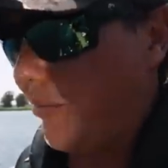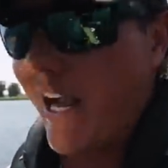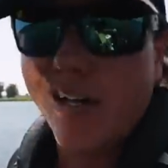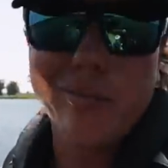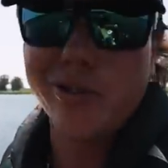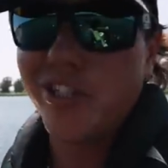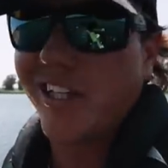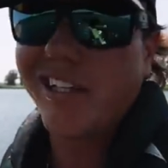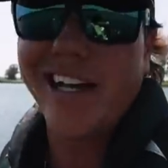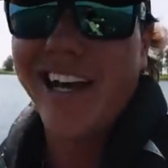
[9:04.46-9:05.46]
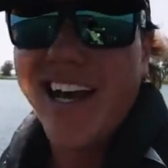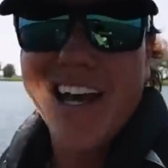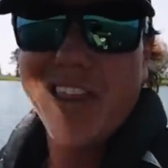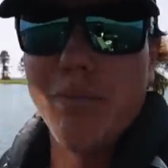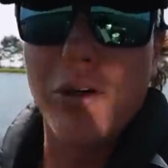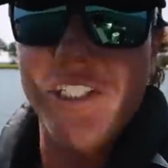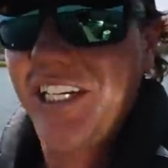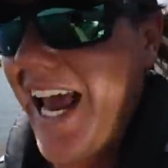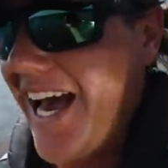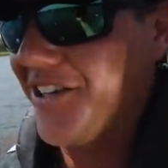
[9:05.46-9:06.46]
black and blue jig, like the most
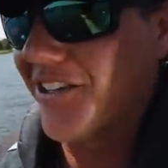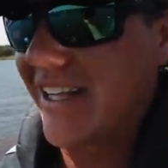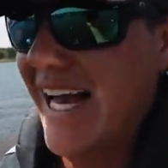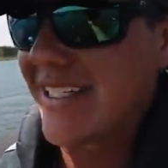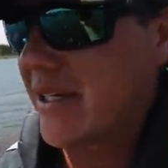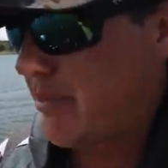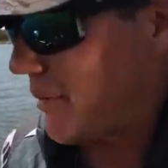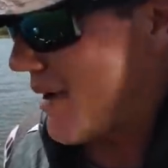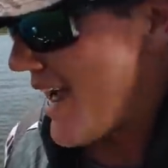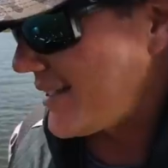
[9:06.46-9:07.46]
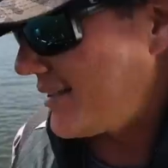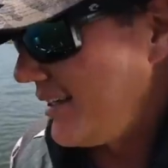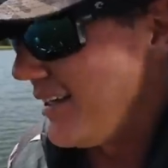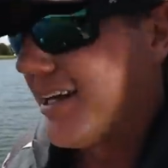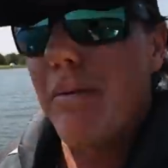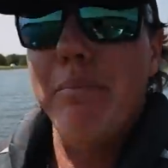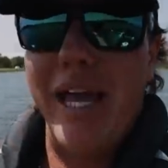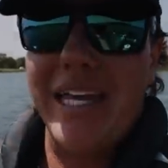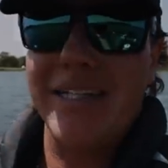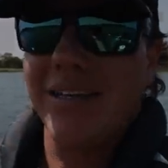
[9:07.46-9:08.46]
standard classic big bass
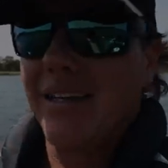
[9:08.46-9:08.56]
bait.